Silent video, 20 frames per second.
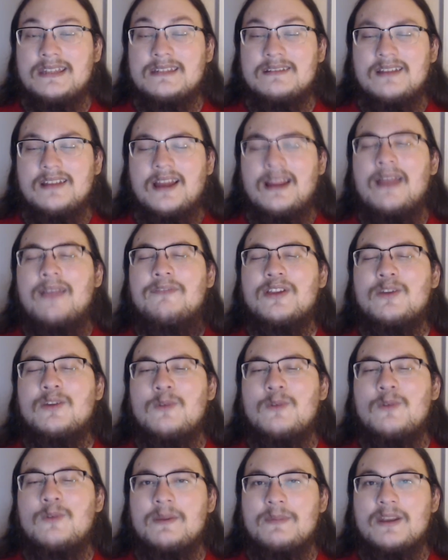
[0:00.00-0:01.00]
not have the
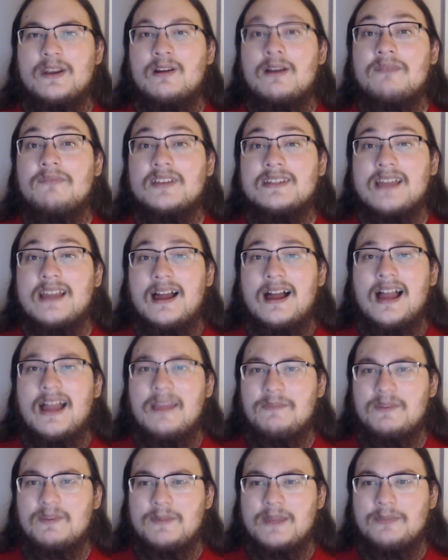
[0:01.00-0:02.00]
equipment, but I don't have the
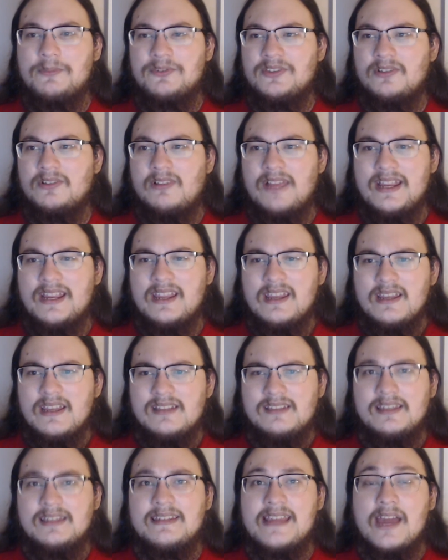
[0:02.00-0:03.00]
time to be able to like
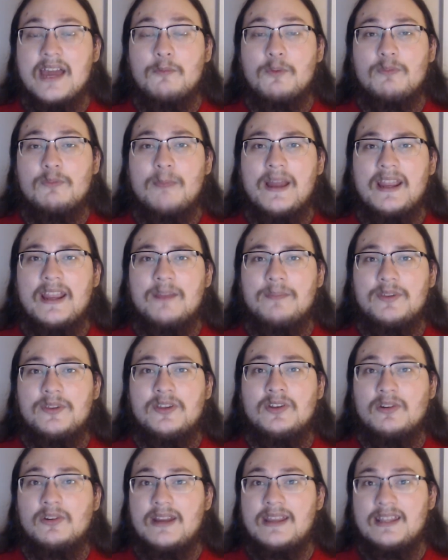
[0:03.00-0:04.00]
sit down with my
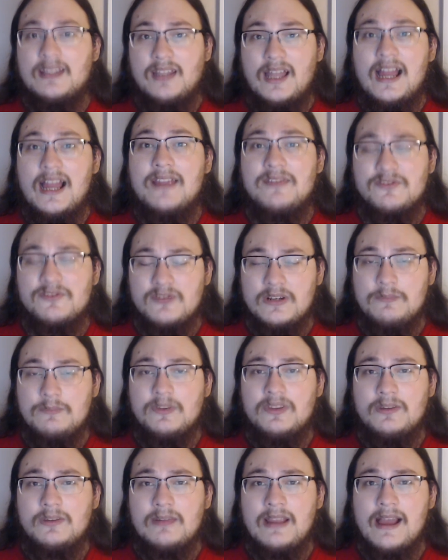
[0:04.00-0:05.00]
computer and live stream
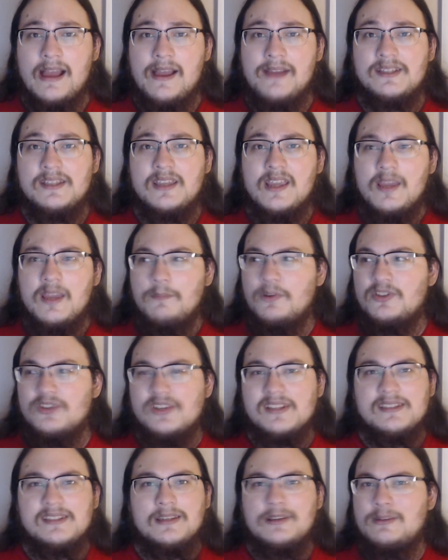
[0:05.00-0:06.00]
with you guys, but
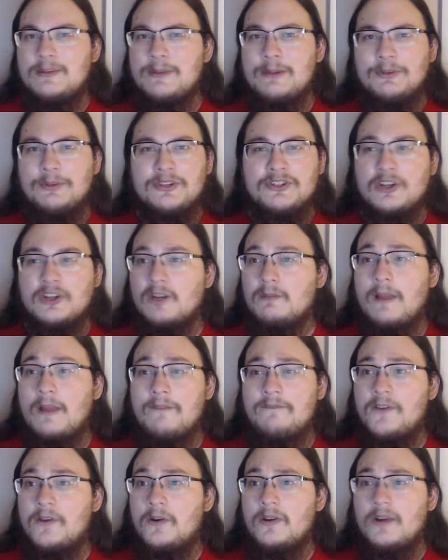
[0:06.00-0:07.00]
just to be able to turn
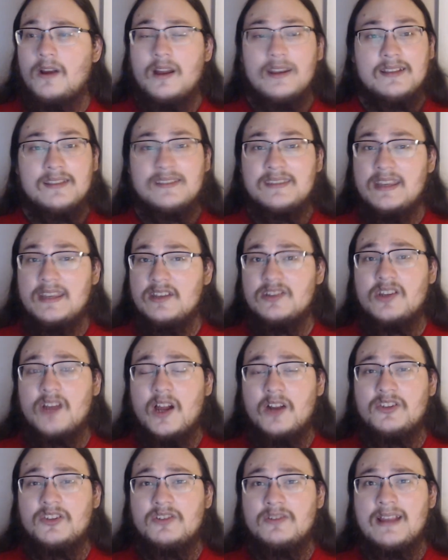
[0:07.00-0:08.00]
my phone on and sit and
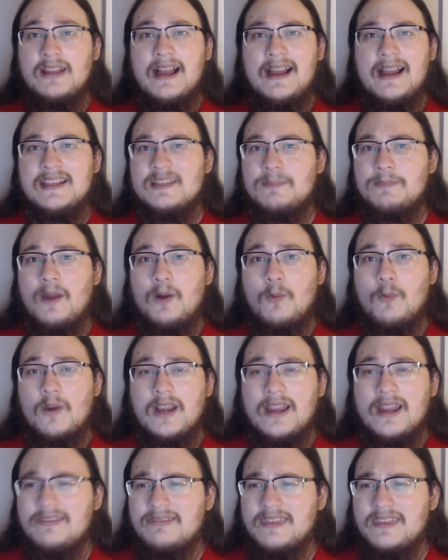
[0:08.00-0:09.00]
talk to you guys about
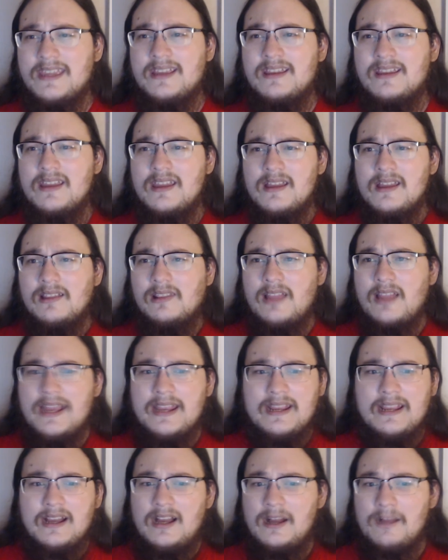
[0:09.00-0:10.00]
what I think,
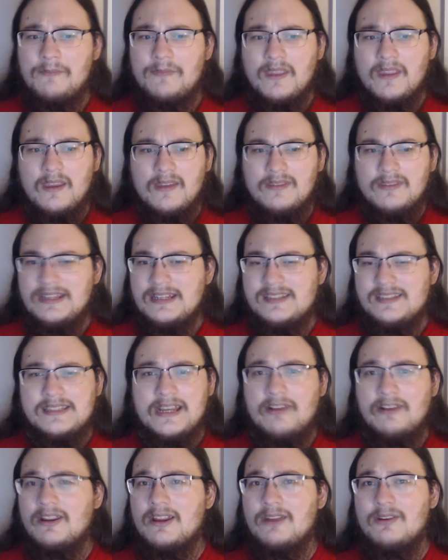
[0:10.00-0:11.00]
like the
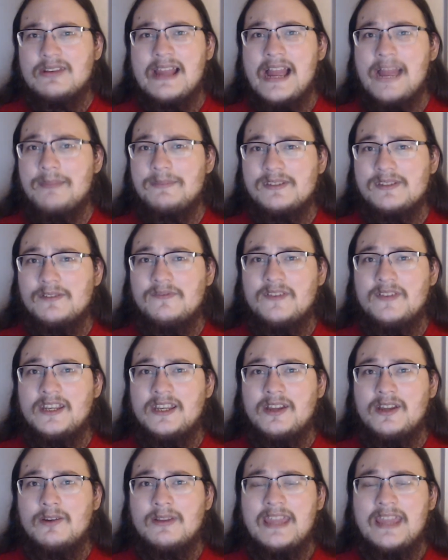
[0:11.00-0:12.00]
stereotypes of
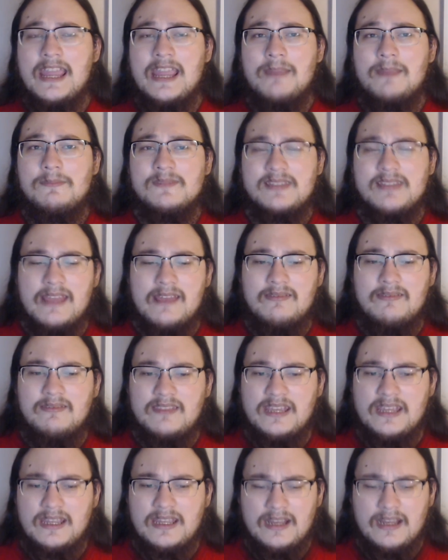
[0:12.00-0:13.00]
video games and
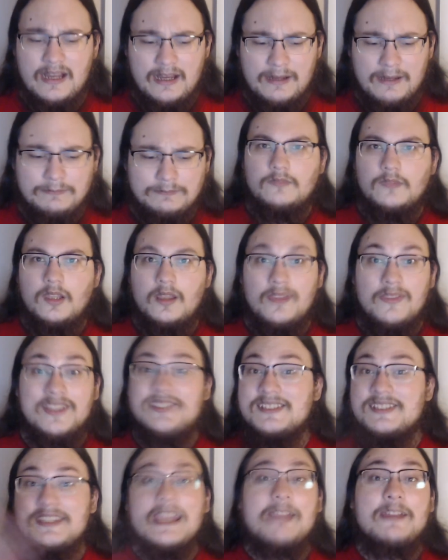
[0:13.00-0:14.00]
the
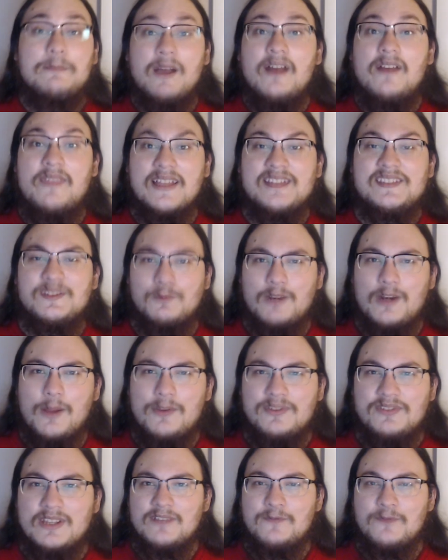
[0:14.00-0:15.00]
stigma, that's the word I
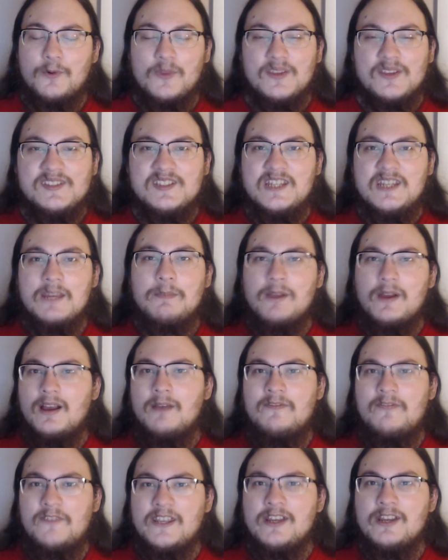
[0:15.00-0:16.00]
was for, the stigma
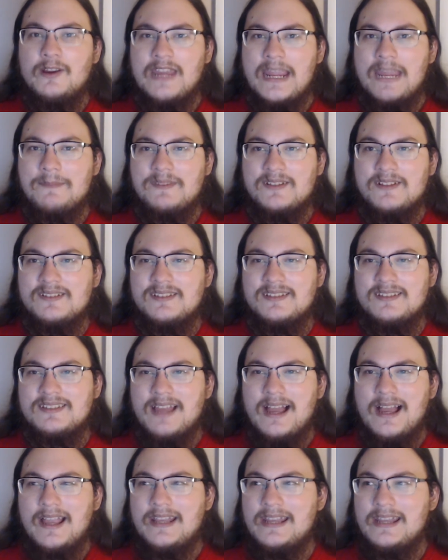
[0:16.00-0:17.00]
of video games in
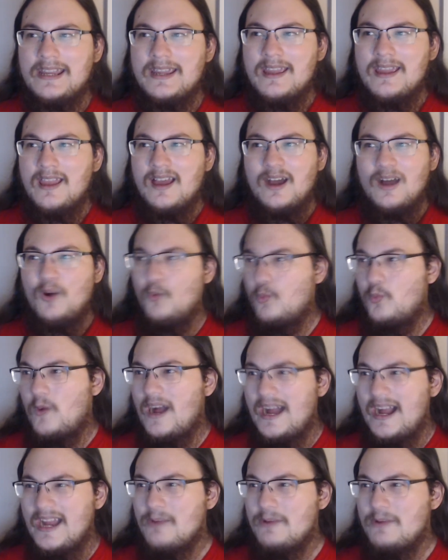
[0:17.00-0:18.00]
society,
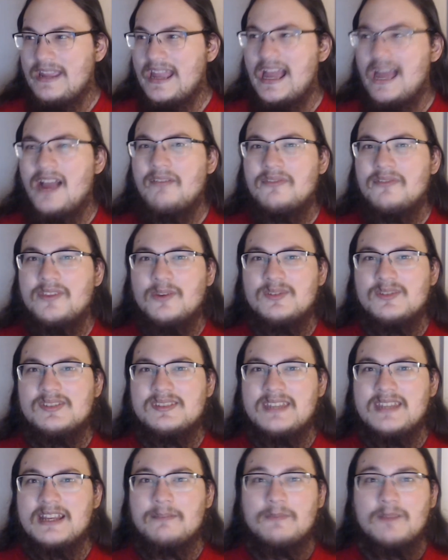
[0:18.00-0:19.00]
why we have those
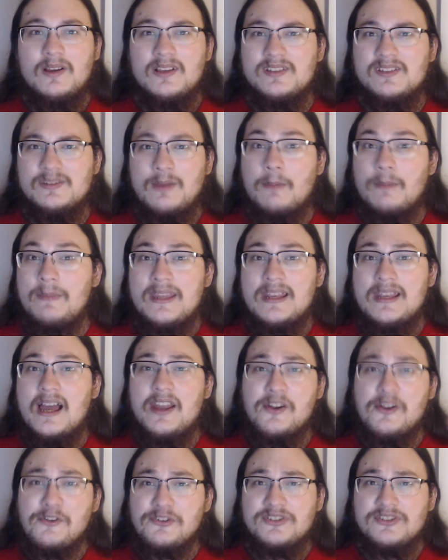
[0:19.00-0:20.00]
stigmas, me
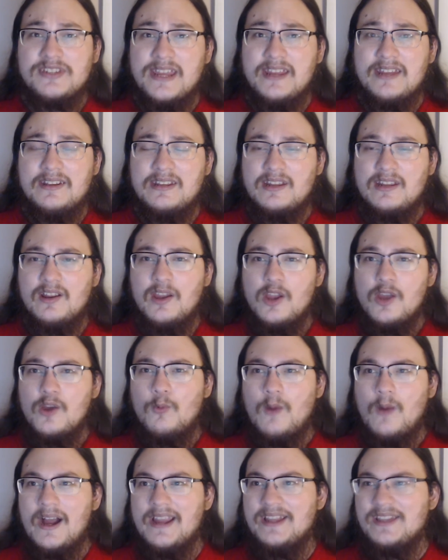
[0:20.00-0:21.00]
not understanding
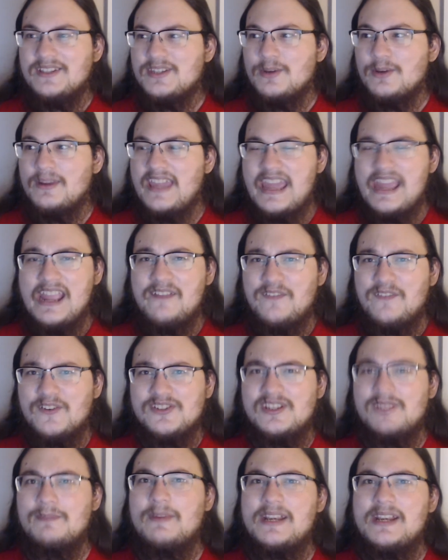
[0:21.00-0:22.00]
why it's okay for
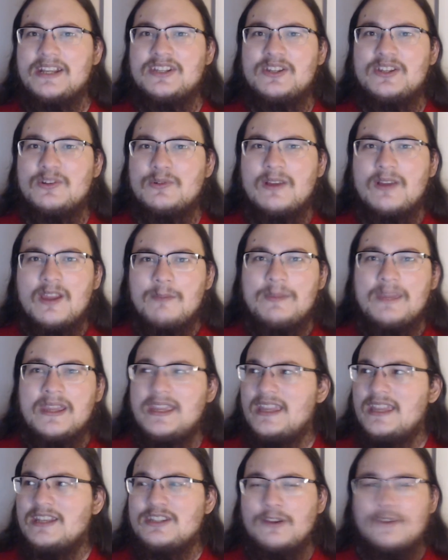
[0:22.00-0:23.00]
somebody to
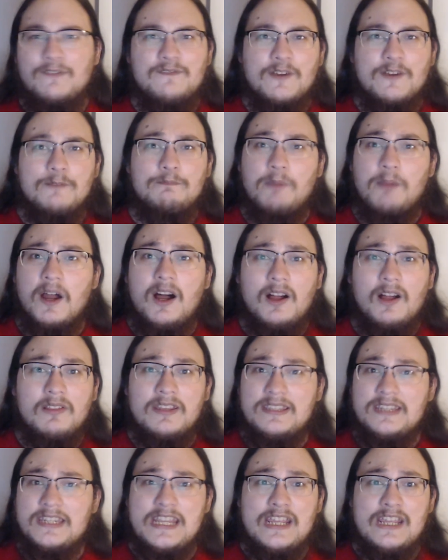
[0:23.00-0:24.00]
be into football
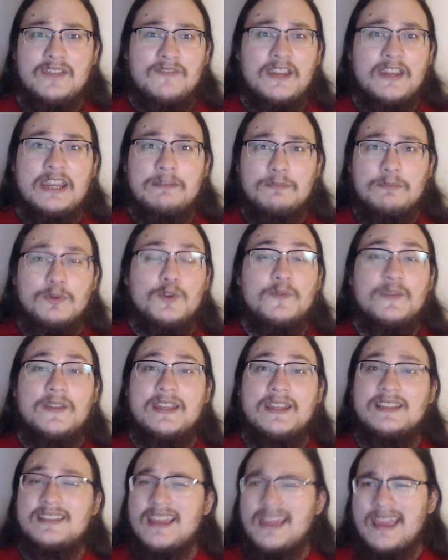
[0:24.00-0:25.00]
and TV and
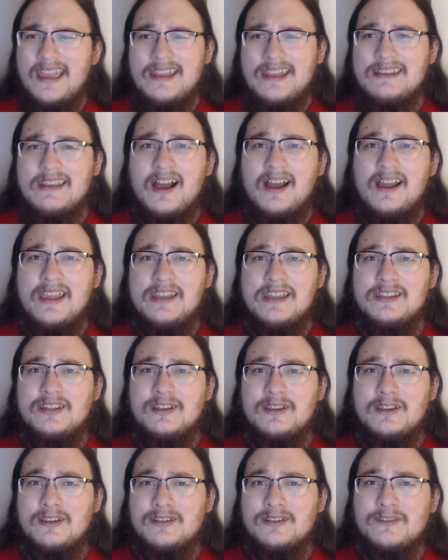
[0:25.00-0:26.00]
movies and not
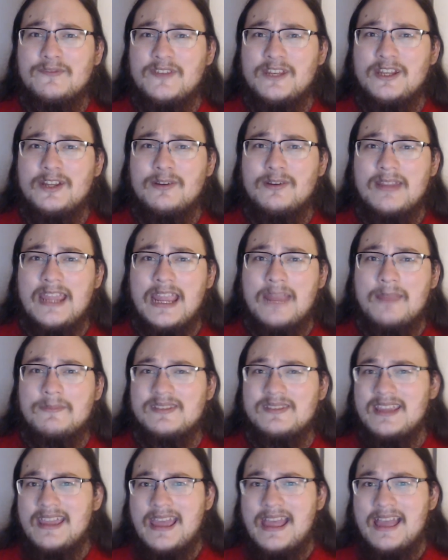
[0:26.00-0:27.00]
into video
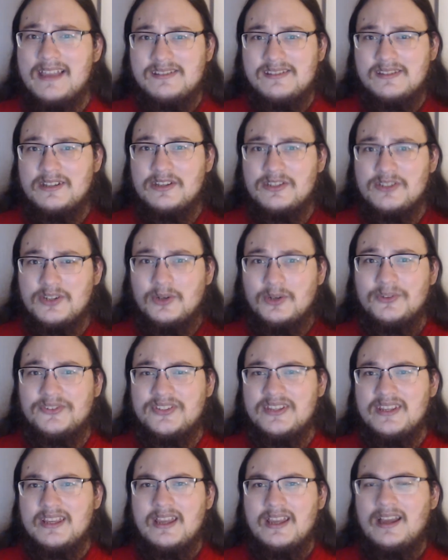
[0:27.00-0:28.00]
games as an
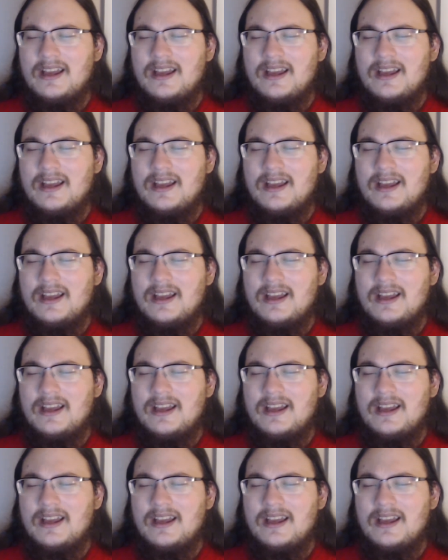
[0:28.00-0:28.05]
adult.